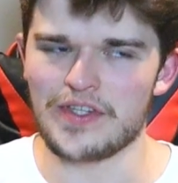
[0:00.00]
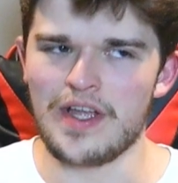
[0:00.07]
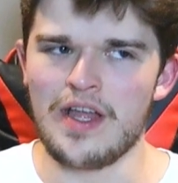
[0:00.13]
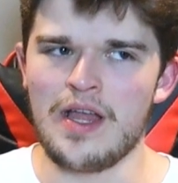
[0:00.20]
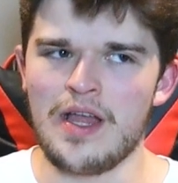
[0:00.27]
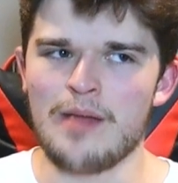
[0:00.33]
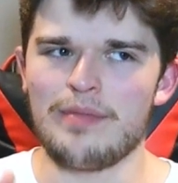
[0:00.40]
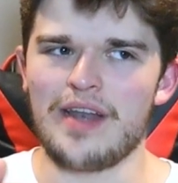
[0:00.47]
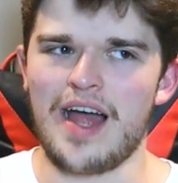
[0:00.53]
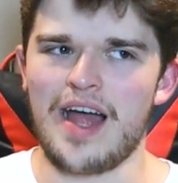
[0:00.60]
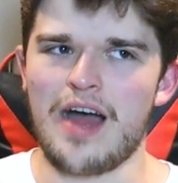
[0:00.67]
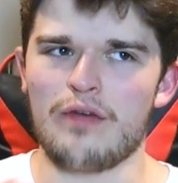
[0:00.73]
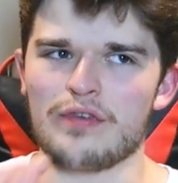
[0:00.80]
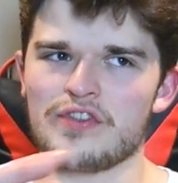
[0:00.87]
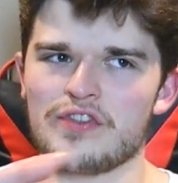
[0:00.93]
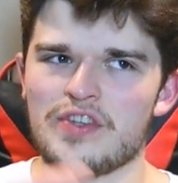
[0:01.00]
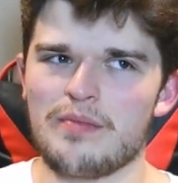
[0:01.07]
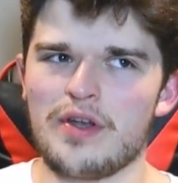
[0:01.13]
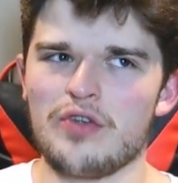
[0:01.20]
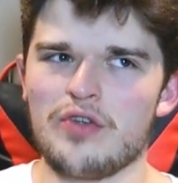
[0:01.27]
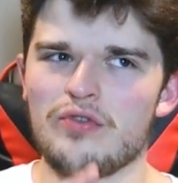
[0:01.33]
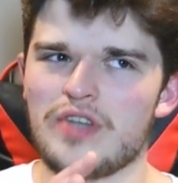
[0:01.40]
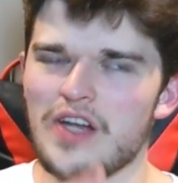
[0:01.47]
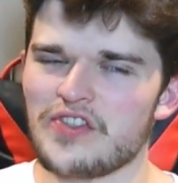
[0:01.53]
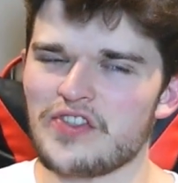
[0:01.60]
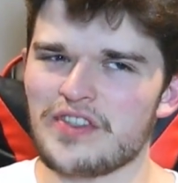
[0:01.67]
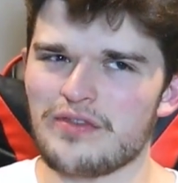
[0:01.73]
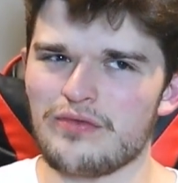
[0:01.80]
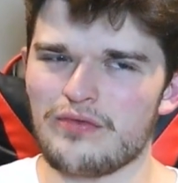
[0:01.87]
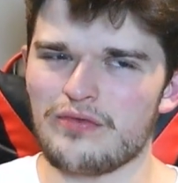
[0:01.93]
but how for someone who doesn't
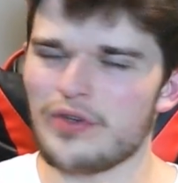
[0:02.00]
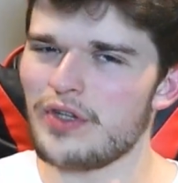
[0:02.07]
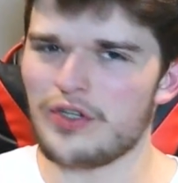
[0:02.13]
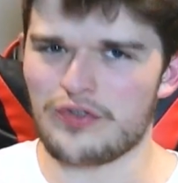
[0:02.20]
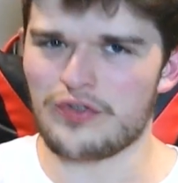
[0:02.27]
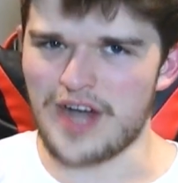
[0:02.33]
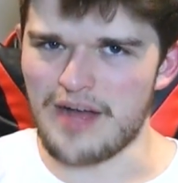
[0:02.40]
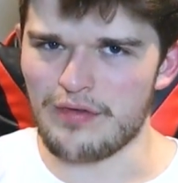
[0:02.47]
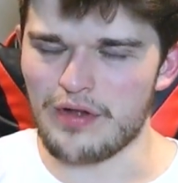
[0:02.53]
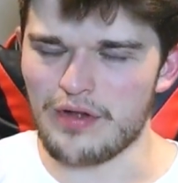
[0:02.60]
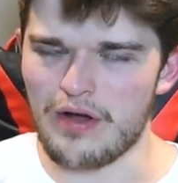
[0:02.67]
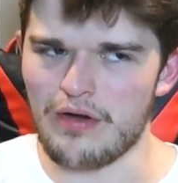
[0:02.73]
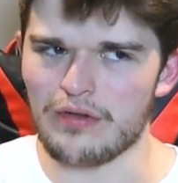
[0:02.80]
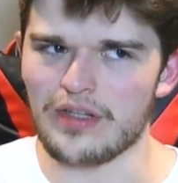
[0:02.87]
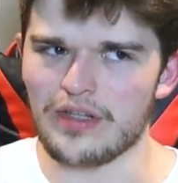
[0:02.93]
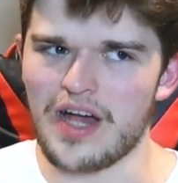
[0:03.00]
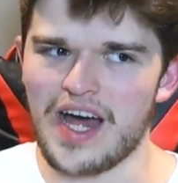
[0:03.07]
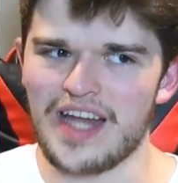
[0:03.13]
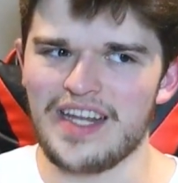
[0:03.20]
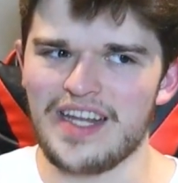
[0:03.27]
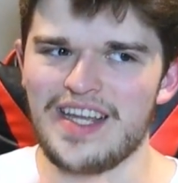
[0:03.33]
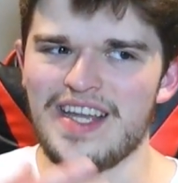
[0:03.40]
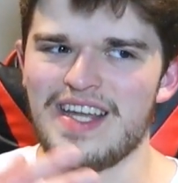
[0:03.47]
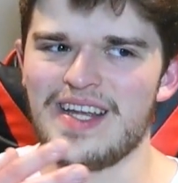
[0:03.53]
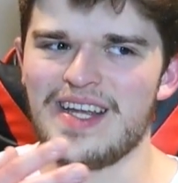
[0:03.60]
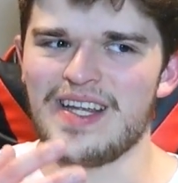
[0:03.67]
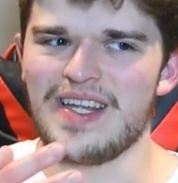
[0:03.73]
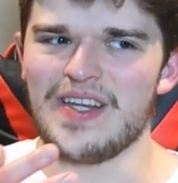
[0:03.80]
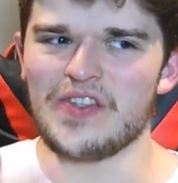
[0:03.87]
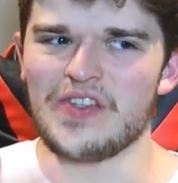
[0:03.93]
really travel a whole lot
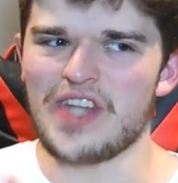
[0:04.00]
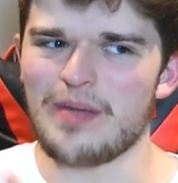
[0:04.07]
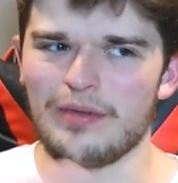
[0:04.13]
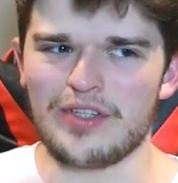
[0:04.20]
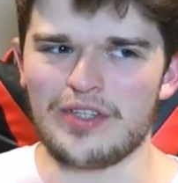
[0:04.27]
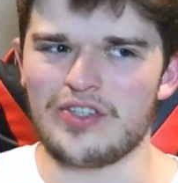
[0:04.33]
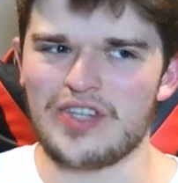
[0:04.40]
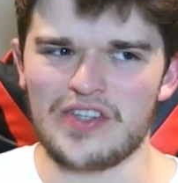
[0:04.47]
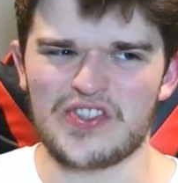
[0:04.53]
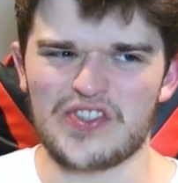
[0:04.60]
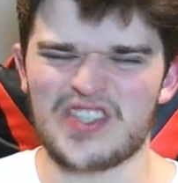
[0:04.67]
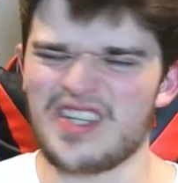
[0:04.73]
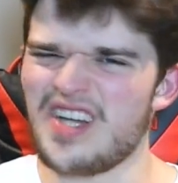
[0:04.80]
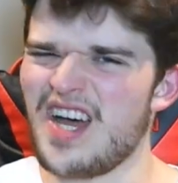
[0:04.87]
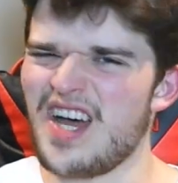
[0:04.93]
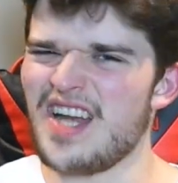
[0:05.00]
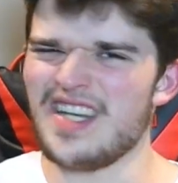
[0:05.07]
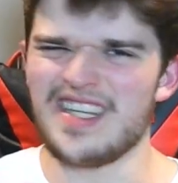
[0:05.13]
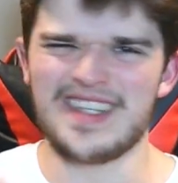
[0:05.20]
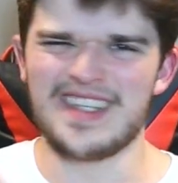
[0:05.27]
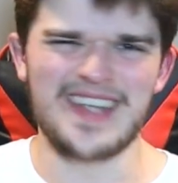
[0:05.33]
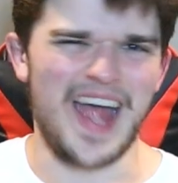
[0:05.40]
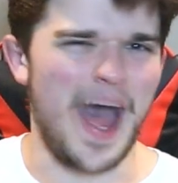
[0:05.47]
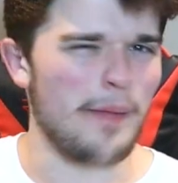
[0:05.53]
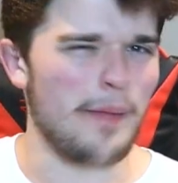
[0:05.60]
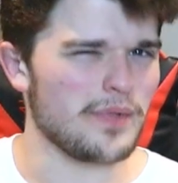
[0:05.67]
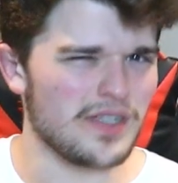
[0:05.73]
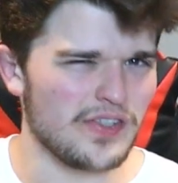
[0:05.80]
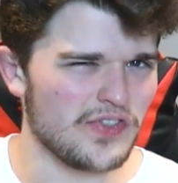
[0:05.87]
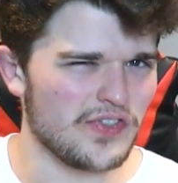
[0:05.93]
is able to just
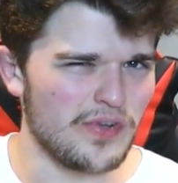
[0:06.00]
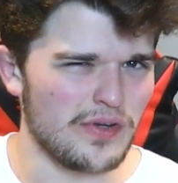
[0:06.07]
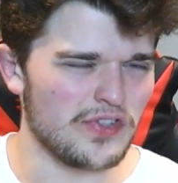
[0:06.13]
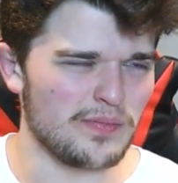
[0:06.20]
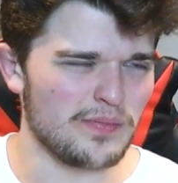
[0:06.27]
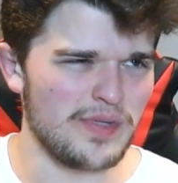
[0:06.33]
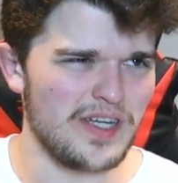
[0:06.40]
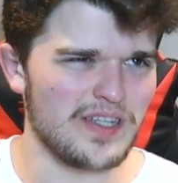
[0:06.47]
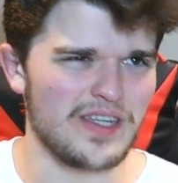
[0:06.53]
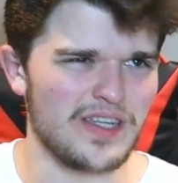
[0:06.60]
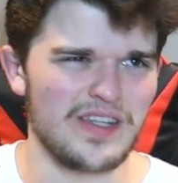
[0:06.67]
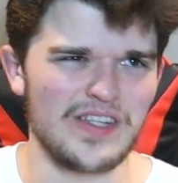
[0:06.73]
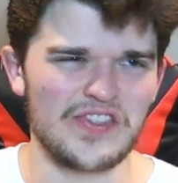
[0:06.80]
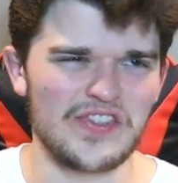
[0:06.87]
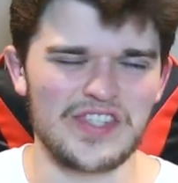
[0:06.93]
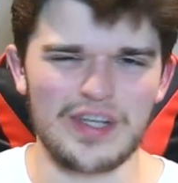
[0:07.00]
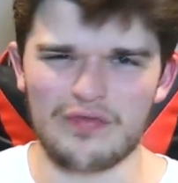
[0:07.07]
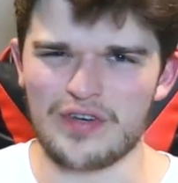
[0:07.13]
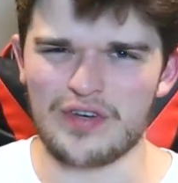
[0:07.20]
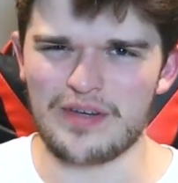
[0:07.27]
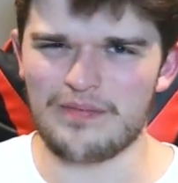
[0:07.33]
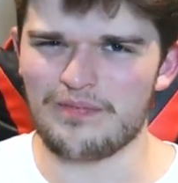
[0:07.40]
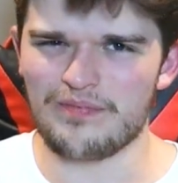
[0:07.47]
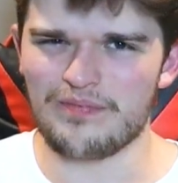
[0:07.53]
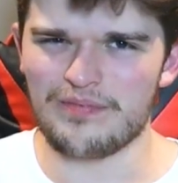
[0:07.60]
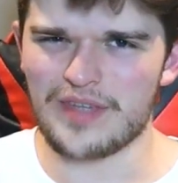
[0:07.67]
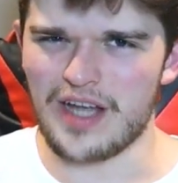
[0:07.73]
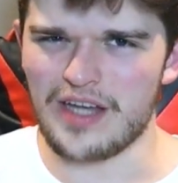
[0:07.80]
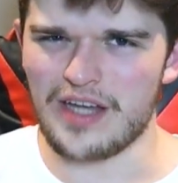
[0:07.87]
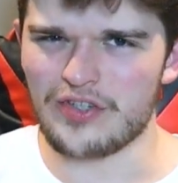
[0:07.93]
adapt, so to speak, to these different
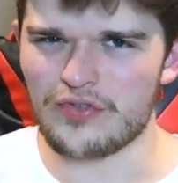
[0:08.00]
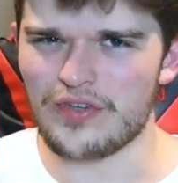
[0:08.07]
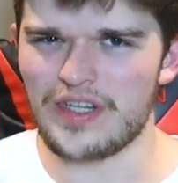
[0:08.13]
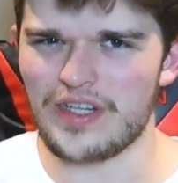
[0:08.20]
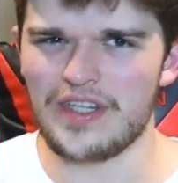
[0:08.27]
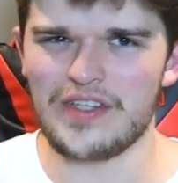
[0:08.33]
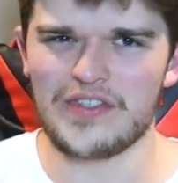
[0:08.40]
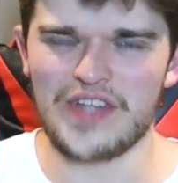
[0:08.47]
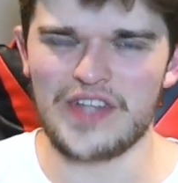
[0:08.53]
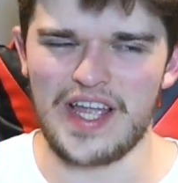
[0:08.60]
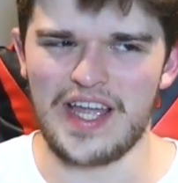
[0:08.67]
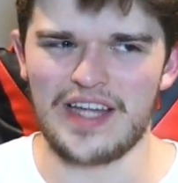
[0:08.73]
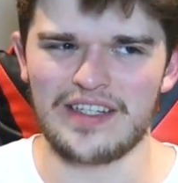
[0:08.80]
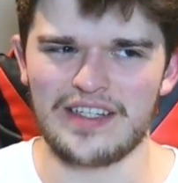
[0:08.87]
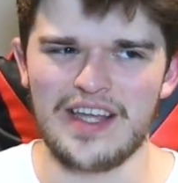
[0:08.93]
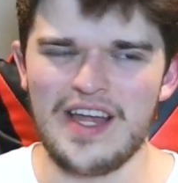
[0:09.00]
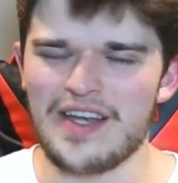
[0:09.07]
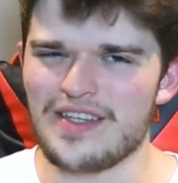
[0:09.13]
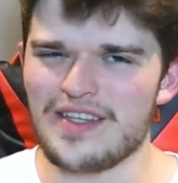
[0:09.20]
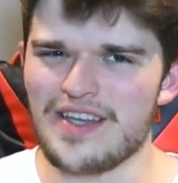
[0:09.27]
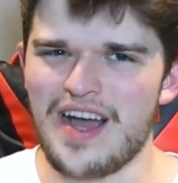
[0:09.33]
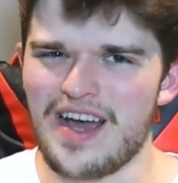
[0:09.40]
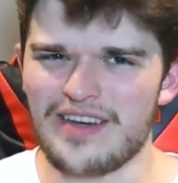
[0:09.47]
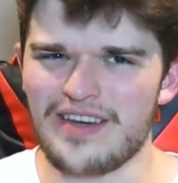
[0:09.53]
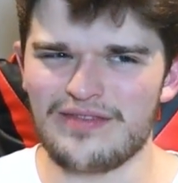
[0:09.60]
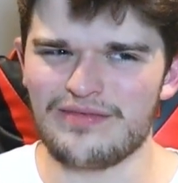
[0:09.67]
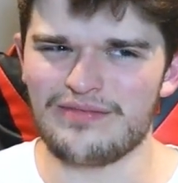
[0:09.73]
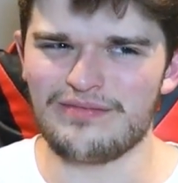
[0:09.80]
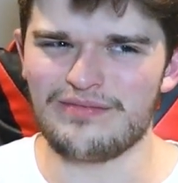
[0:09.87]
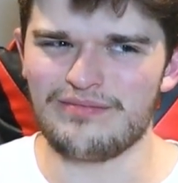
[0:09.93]
countries and not
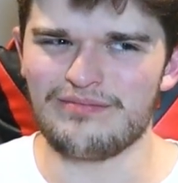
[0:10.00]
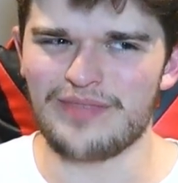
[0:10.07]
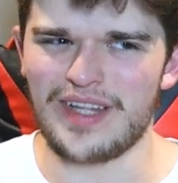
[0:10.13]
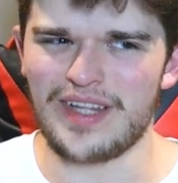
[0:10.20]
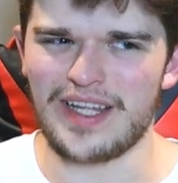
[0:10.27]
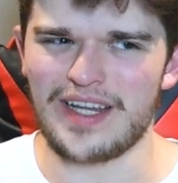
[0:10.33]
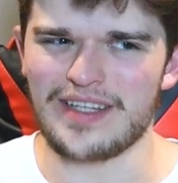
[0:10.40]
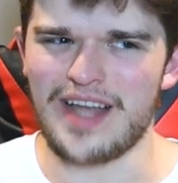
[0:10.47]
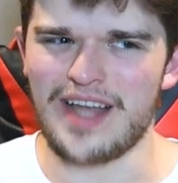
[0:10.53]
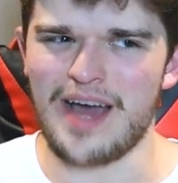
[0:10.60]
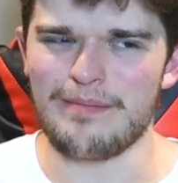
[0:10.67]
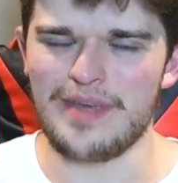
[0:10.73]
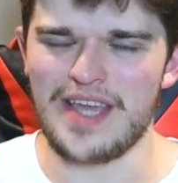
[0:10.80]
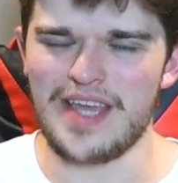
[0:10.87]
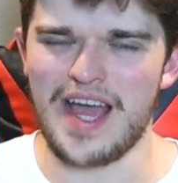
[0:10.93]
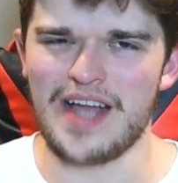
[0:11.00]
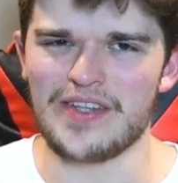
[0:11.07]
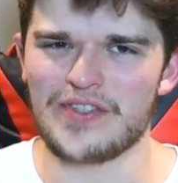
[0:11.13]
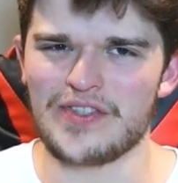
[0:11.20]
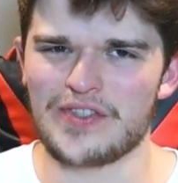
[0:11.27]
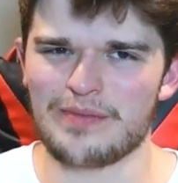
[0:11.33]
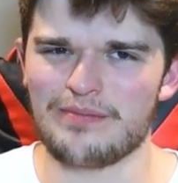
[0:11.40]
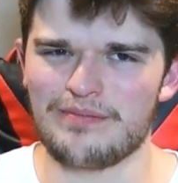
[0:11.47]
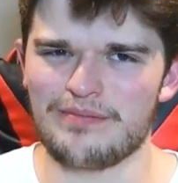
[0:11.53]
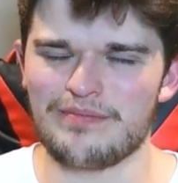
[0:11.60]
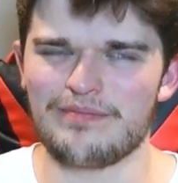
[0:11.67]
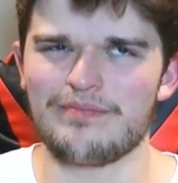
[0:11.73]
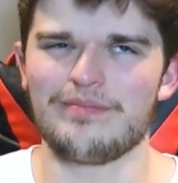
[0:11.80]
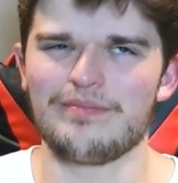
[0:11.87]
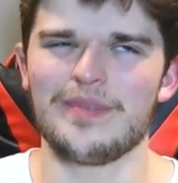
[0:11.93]
be as
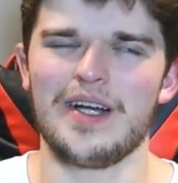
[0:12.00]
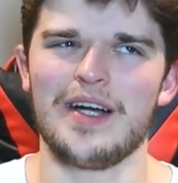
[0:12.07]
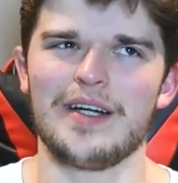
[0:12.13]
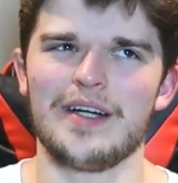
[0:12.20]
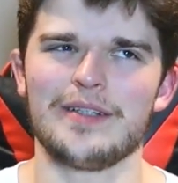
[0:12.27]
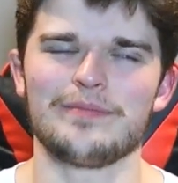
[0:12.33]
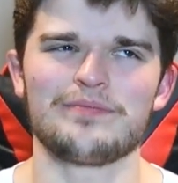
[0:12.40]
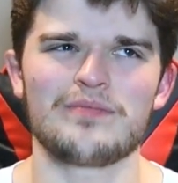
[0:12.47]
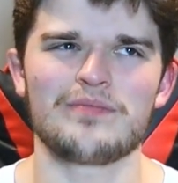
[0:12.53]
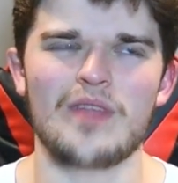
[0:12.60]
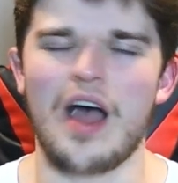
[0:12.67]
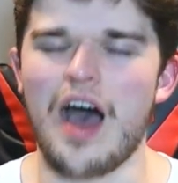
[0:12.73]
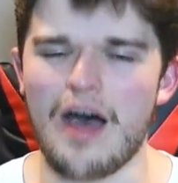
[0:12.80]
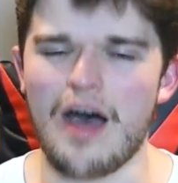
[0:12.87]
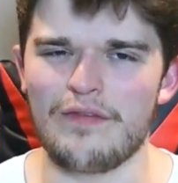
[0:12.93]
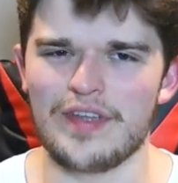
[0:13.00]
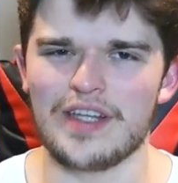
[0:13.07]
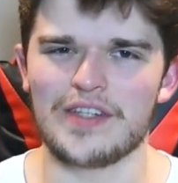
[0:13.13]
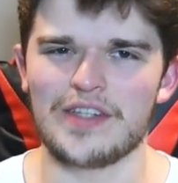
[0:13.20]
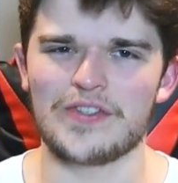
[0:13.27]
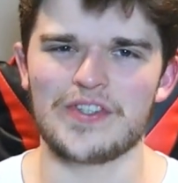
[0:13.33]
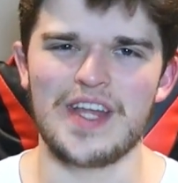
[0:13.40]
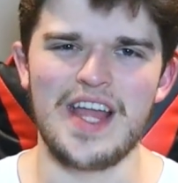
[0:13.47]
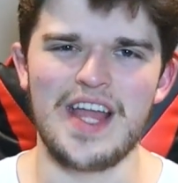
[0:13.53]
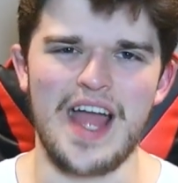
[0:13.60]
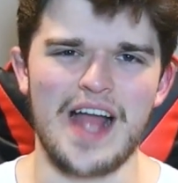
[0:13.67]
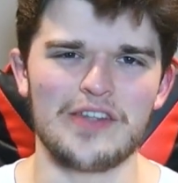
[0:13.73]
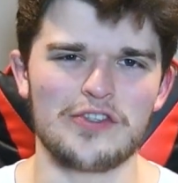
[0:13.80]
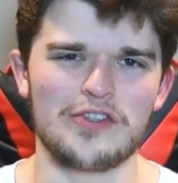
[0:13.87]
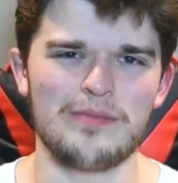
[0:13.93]
obvious
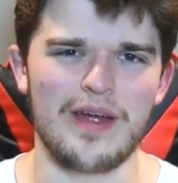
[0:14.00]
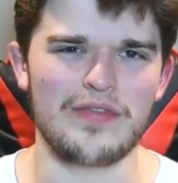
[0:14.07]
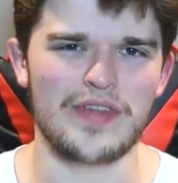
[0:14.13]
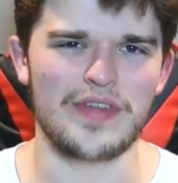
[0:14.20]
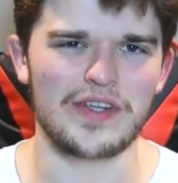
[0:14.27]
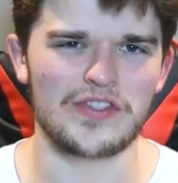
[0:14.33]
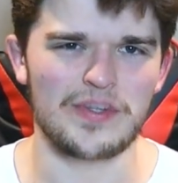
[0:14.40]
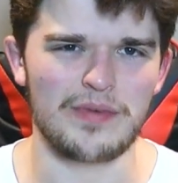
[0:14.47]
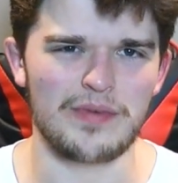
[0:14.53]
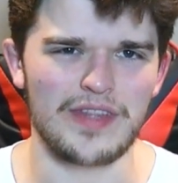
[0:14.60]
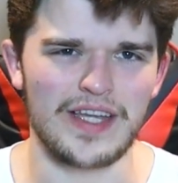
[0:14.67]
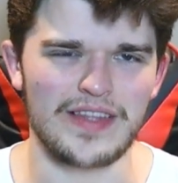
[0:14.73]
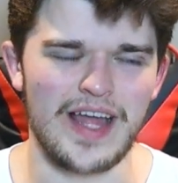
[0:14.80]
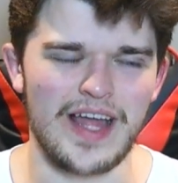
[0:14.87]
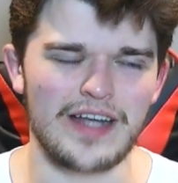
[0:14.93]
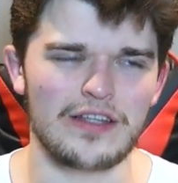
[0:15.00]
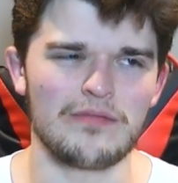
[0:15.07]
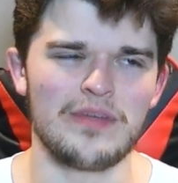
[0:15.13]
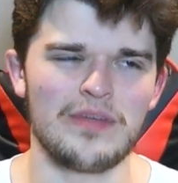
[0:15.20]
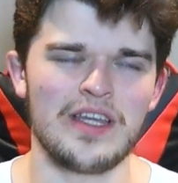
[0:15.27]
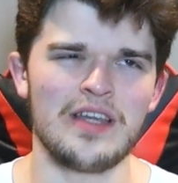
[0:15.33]
as you might think someone like that could be.